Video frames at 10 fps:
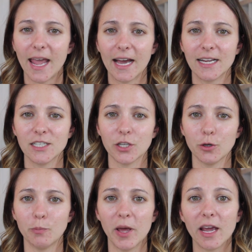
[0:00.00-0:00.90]
and
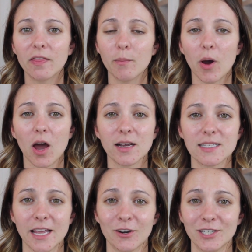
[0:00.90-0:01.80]
you pick the
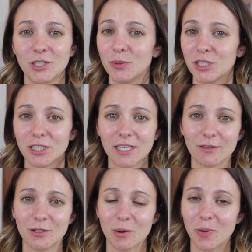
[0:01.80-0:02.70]
box that your intuition
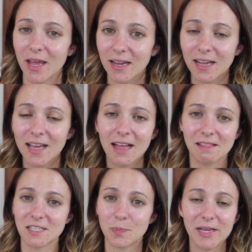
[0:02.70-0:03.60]
tells you to pick
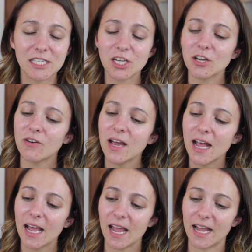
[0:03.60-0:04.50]
that speaks to you,
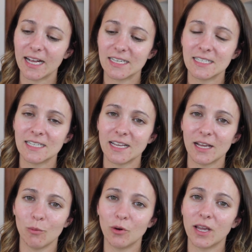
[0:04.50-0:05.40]
and
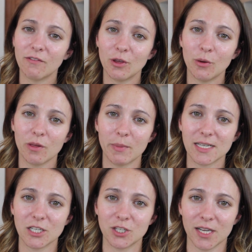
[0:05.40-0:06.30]
it will give you the
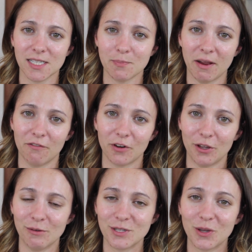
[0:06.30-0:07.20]
message that is meant for
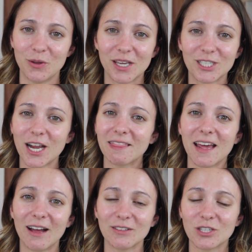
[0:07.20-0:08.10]
you. So you can check
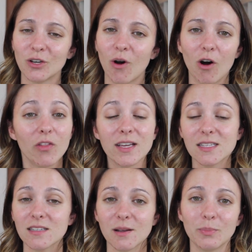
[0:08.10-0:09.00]
that out too. All
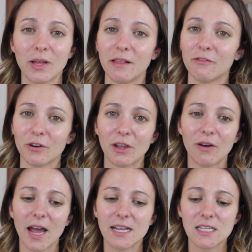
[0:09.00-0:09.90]
this is completely free,
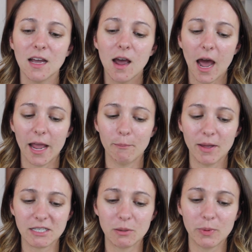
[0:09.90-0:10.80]
you guys. I am
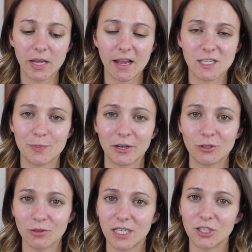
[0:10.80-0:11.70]
meant to be a
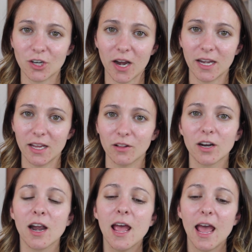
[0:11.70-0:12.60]
spiritual teacher and
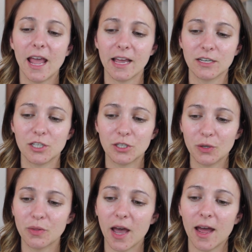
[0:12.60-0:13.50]
healer, and to
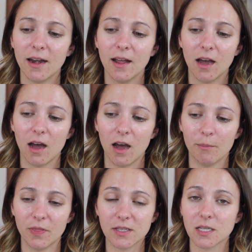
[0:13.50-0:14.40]
do that,
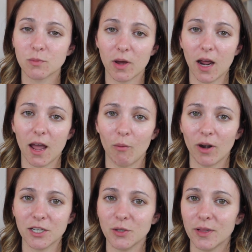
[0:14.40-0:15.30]
um, this is what I
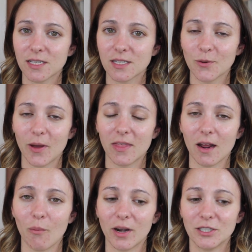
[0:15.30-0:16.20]
want to do and this is the way that
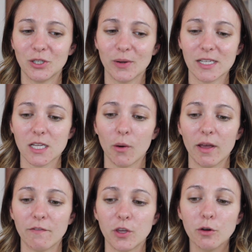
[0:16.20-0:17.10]
I want to do it. So
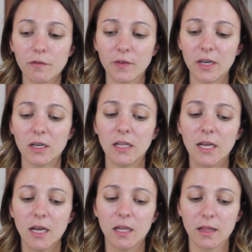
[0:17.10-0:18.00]
if you feel
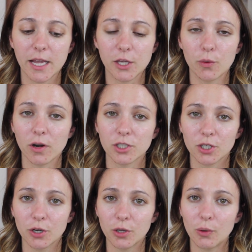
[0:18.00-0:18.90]
like you aren't
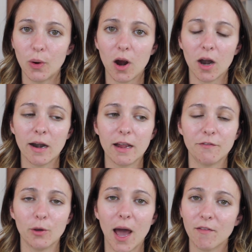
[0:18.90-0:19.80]
sure who you are,
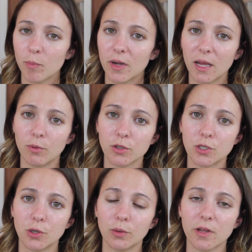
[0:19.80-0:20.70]
if you haven't been able
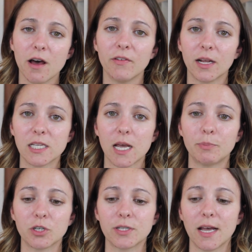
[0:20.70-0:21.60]
to love and
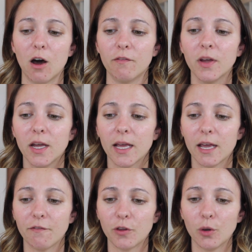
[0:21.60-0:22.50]
accept yourself,
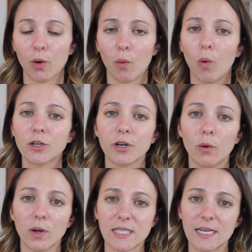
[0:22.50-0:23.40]
if you are
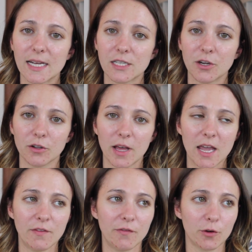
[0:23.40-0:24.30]
wondering what's next in your
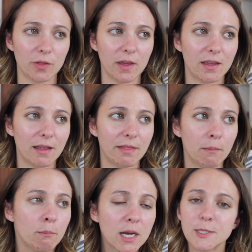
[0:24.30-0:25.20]
life, if you're thinking
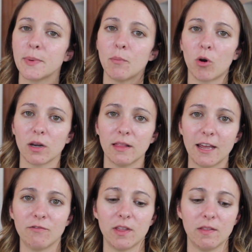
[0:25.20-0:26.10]
there must be more to
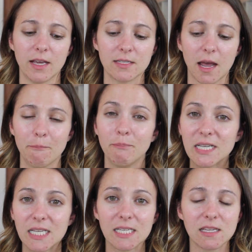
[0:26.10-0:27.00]
life than this, I'm
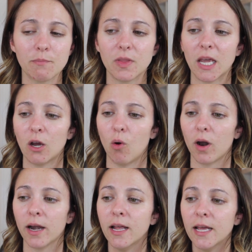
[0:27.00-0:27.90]
missing something,
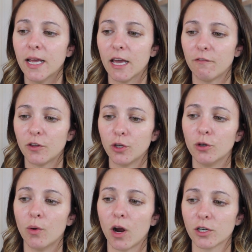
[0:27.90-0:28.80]
or if
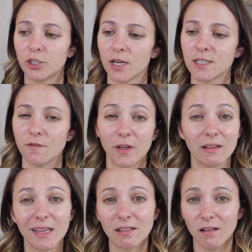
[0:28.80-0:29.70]
you are just
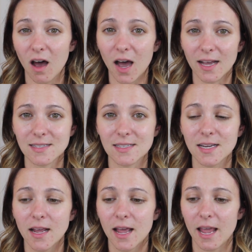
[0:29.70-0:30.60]
feeling
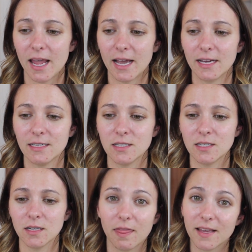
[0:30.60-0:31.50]
lost
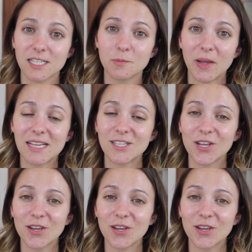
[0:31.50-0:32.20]
and this speaks